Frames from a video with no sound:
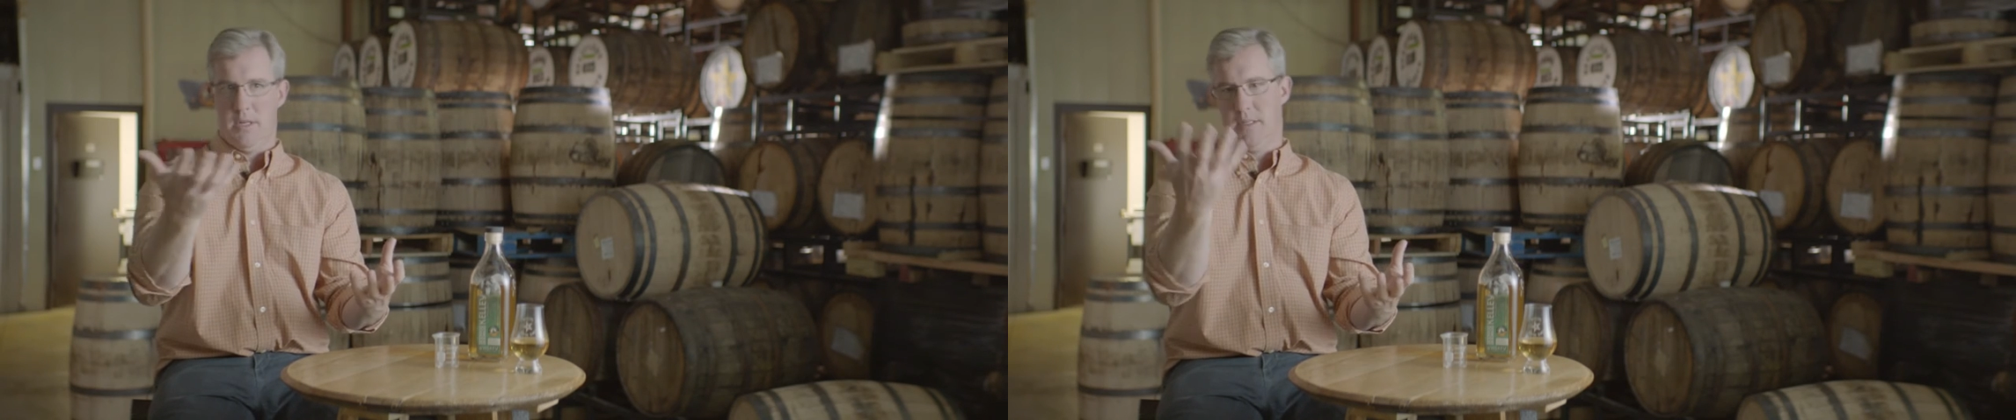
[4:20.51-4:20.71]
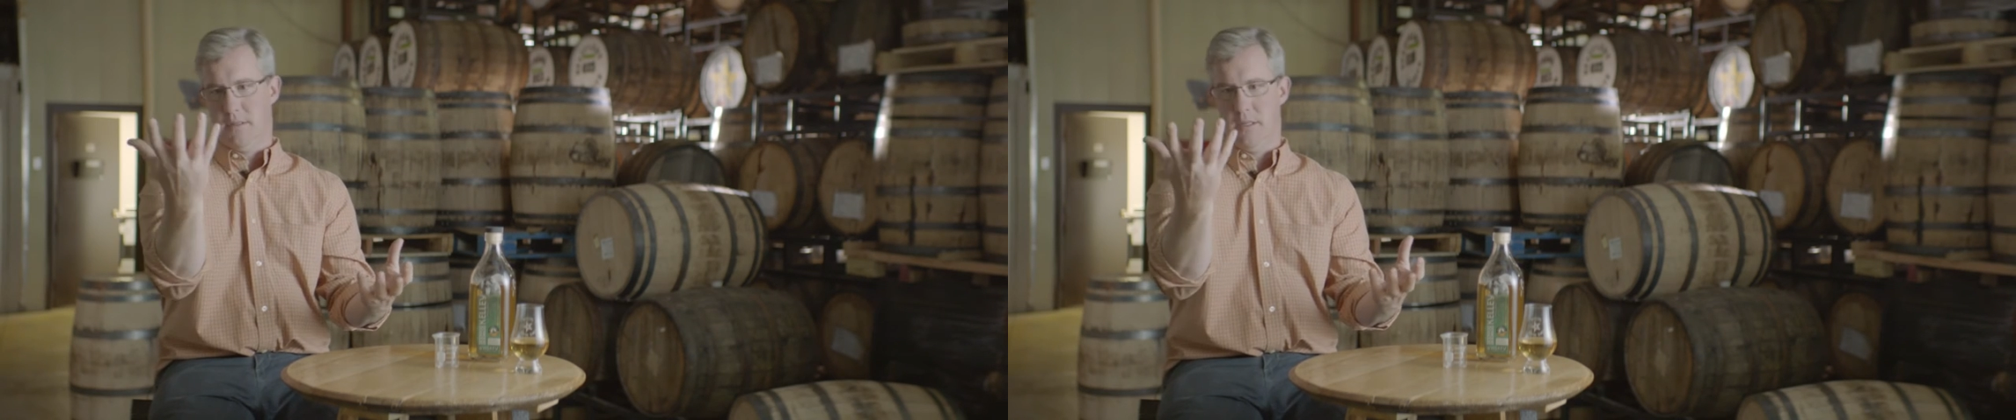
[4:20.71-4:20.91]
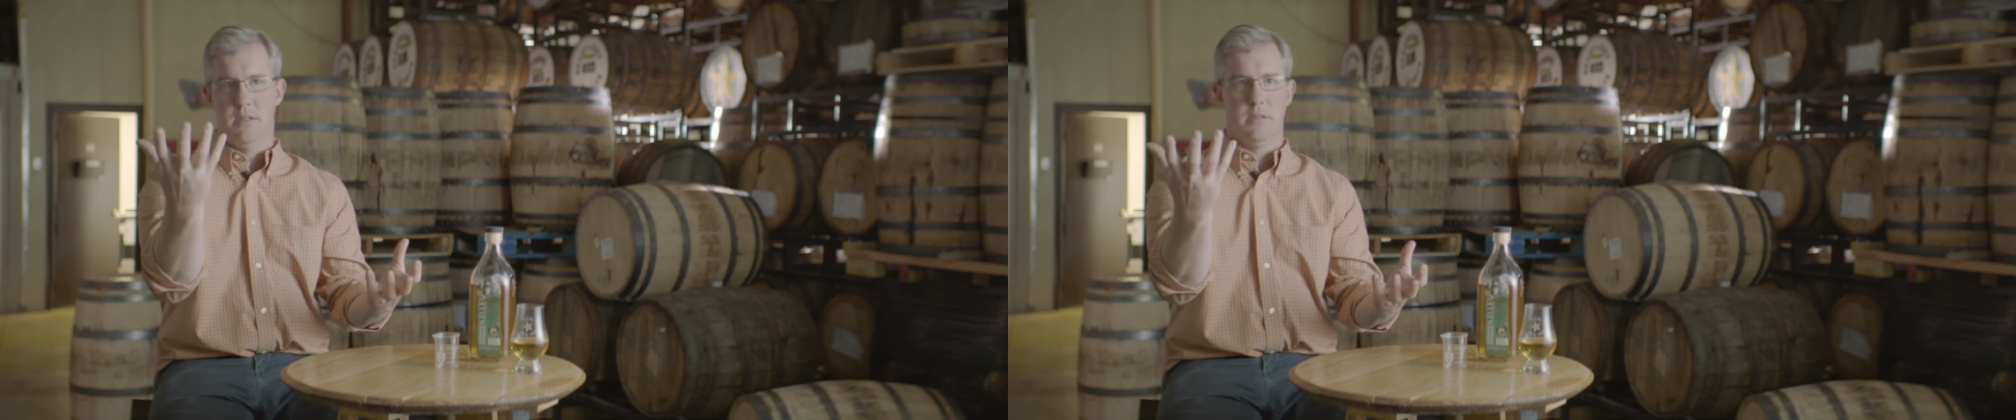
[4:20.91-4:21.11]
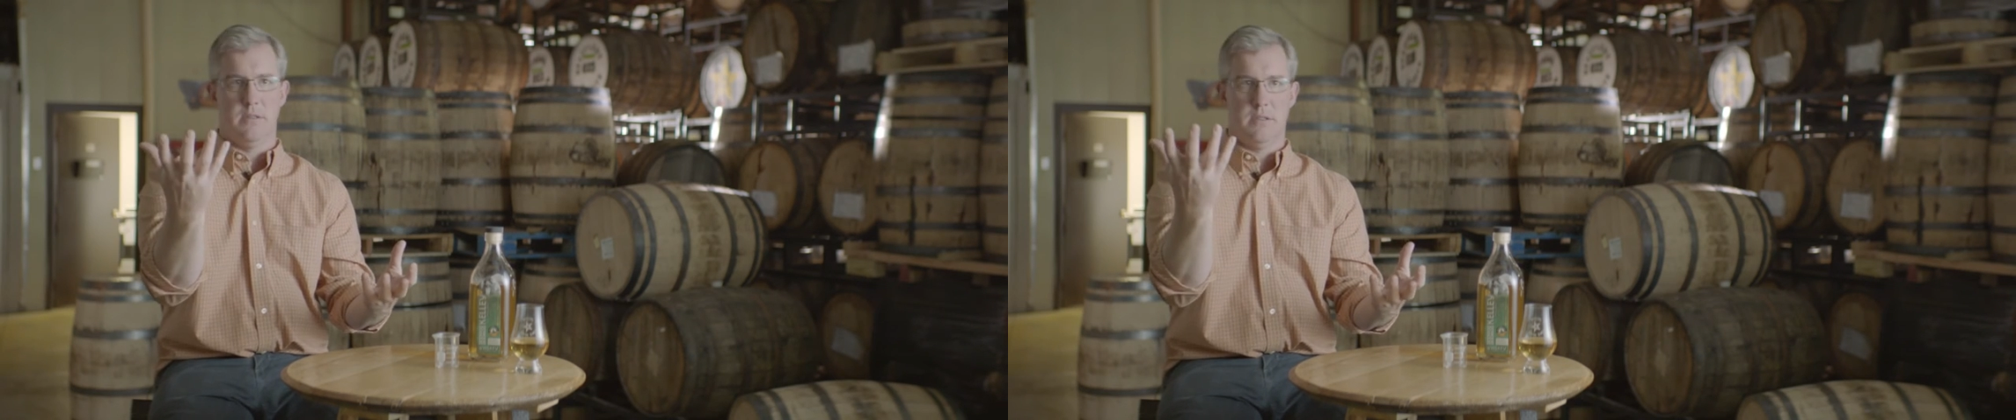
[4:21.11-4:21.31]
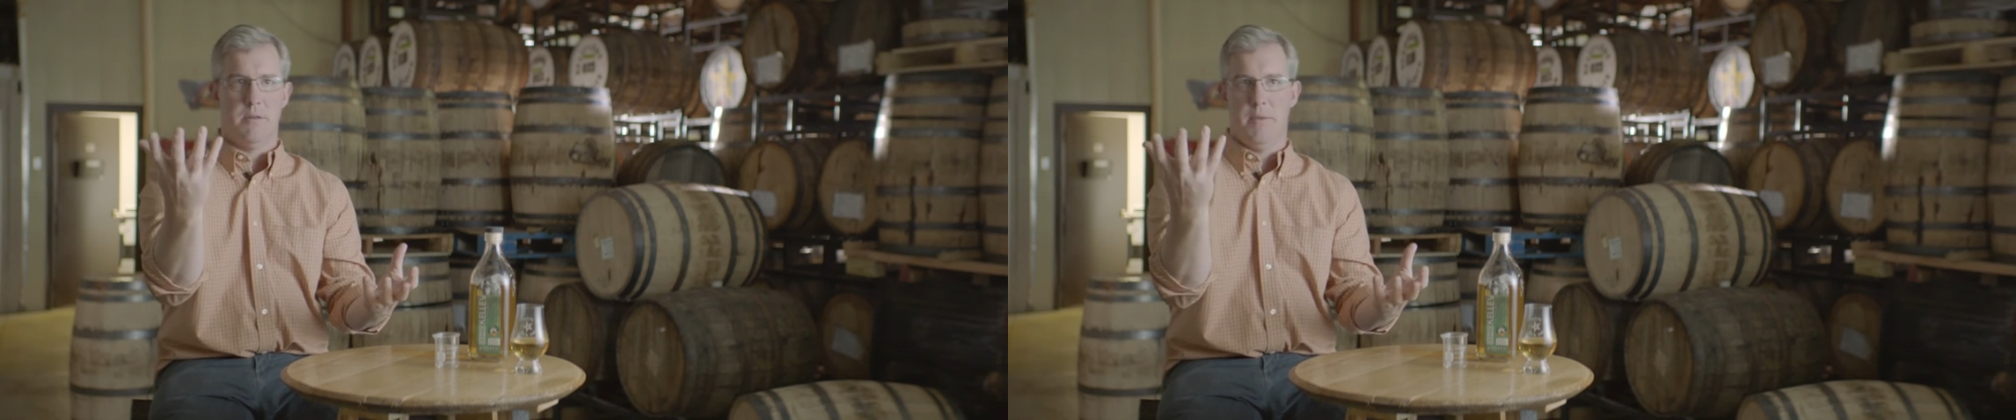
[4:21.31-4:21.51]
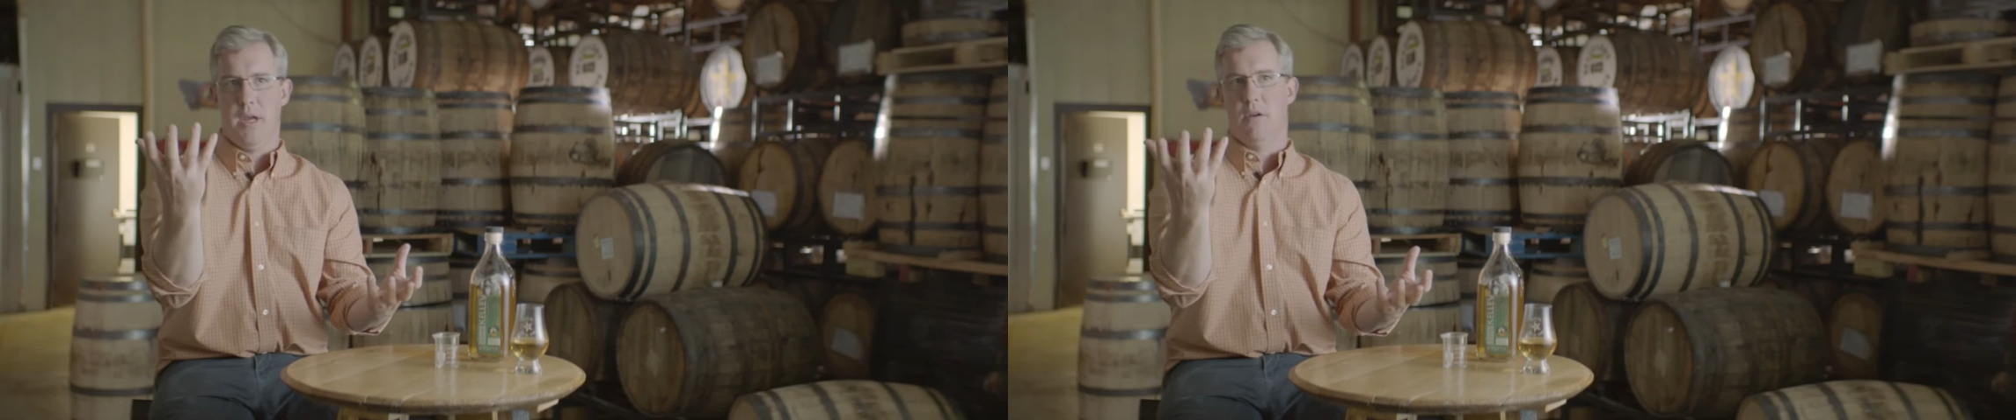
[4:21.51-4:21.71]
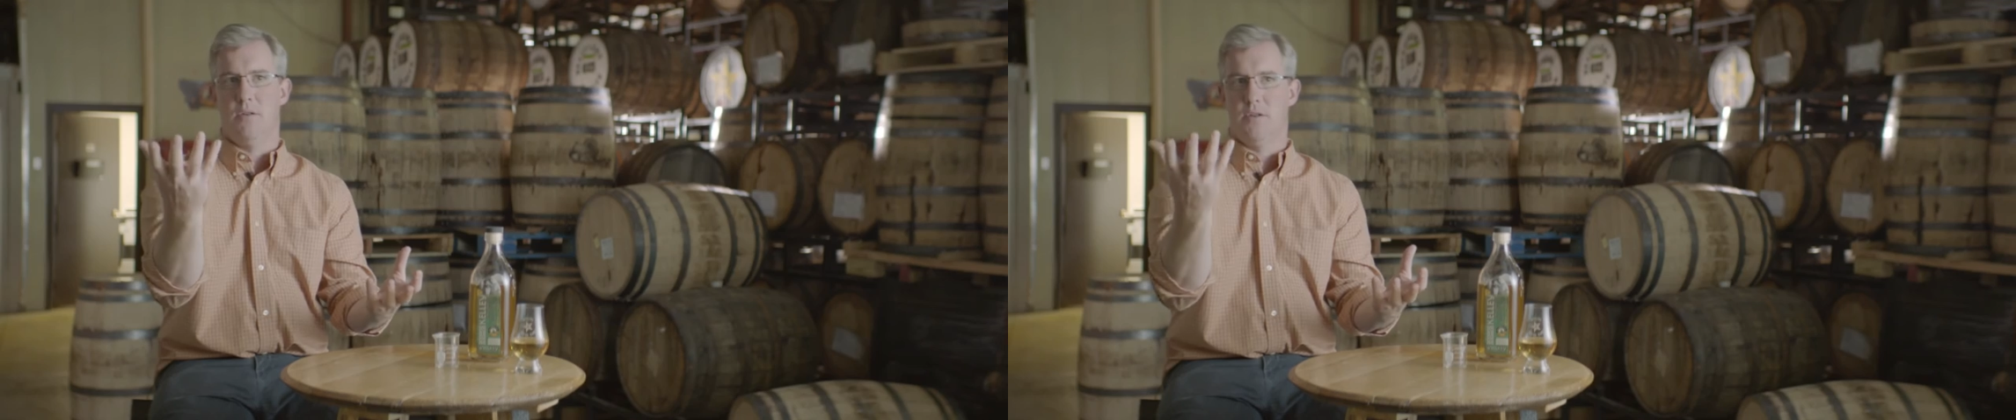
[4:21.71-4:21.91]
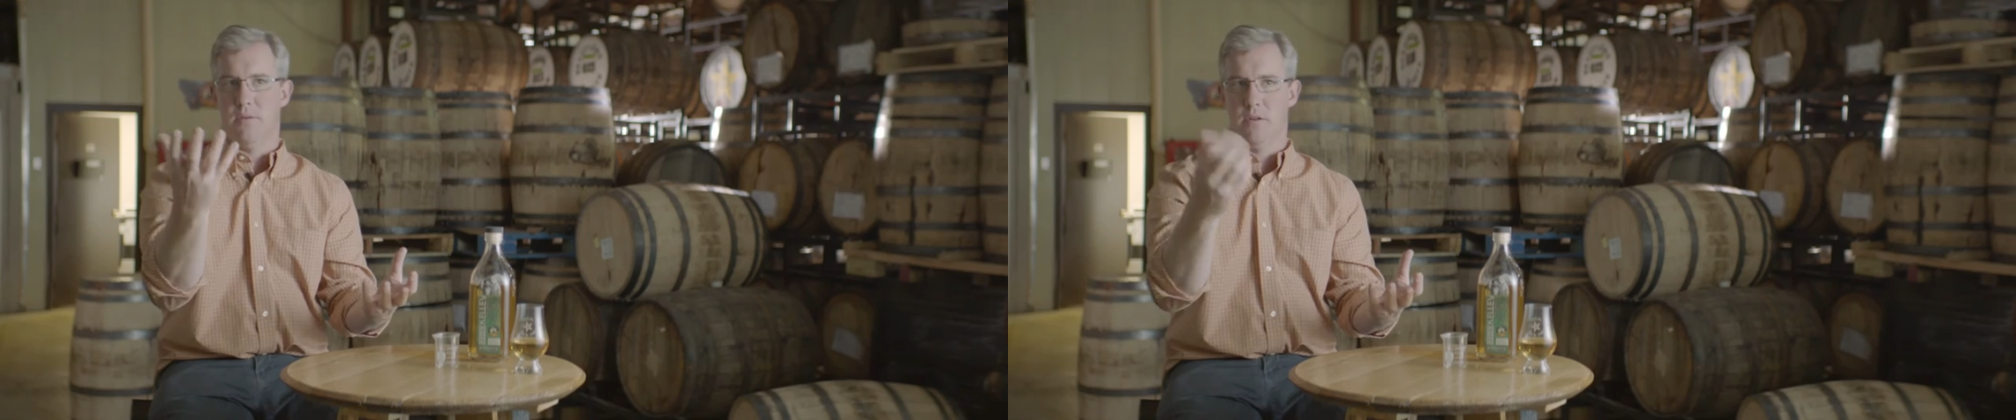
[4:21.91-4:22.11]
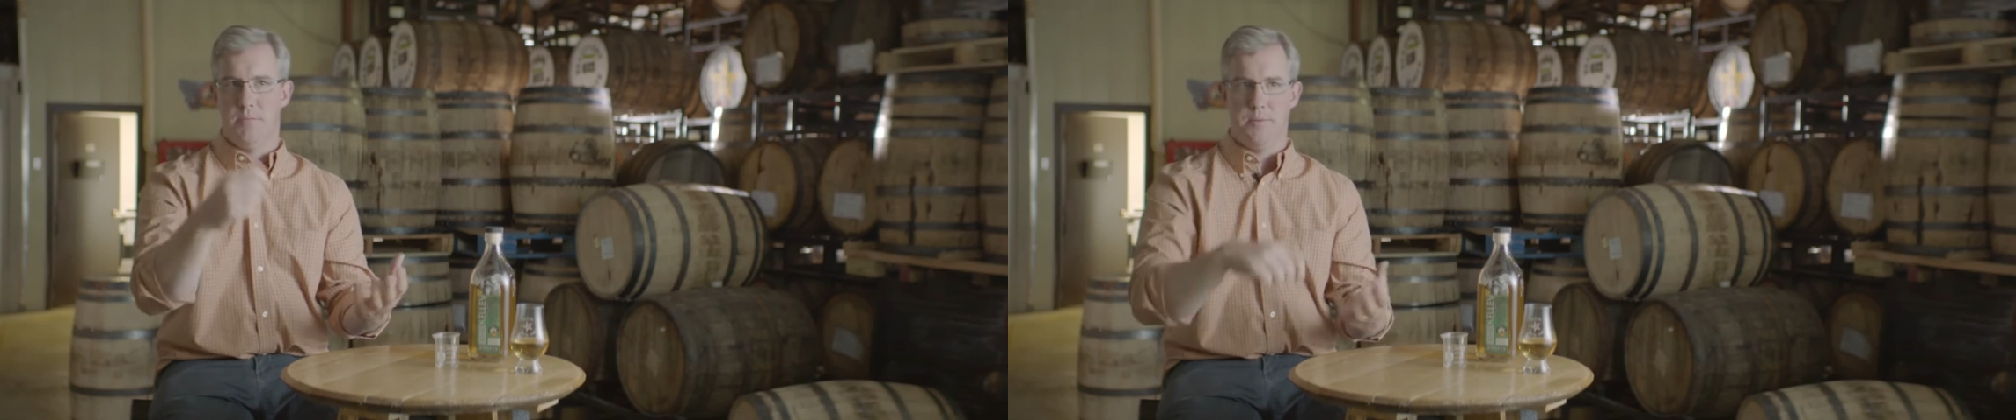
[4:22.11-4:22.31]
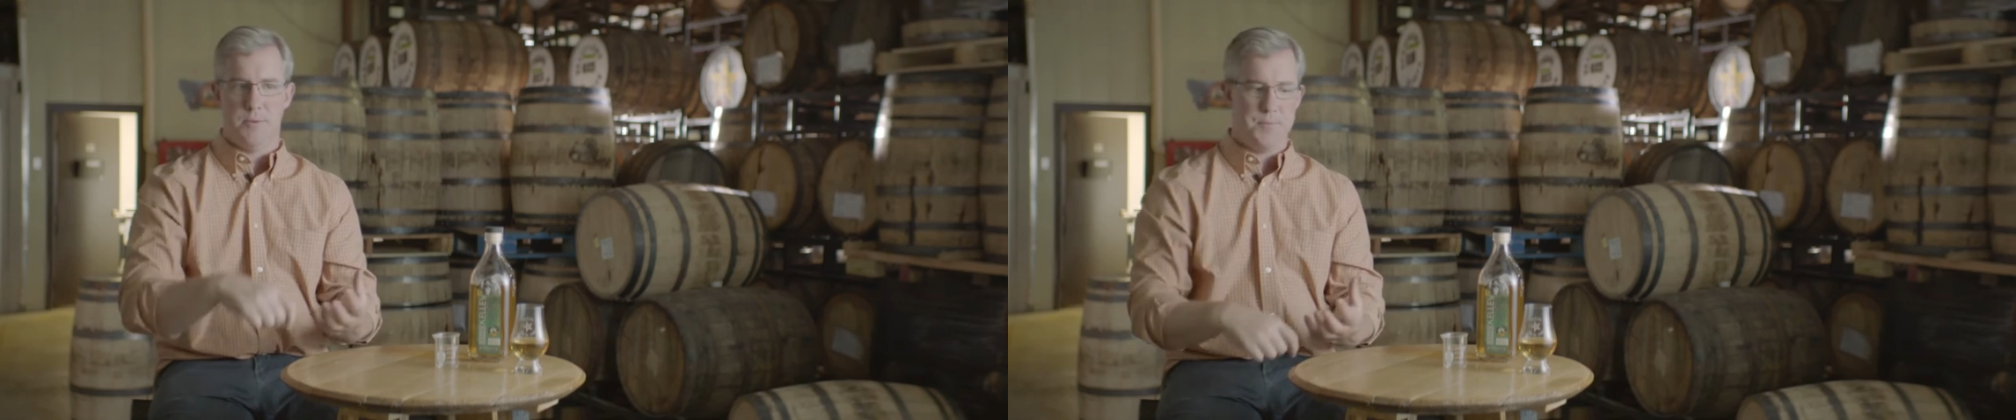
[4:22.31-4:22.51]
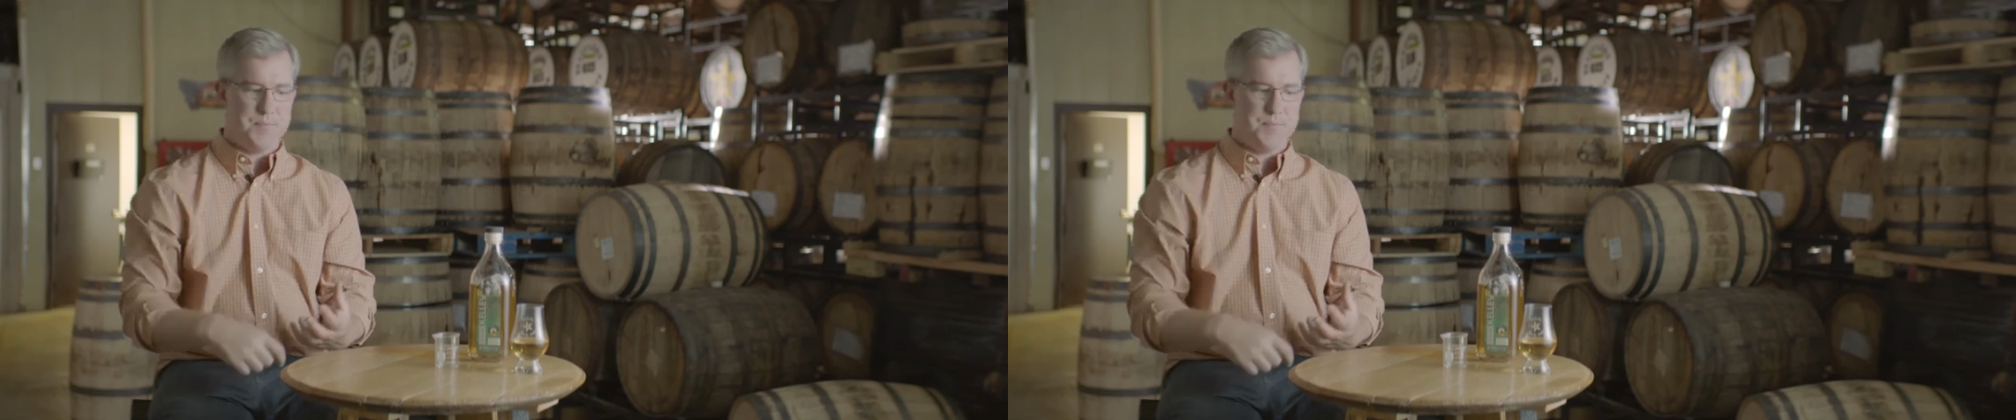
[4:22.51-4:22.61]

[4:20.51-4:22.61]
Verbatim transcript: like stills that make hooch for other people.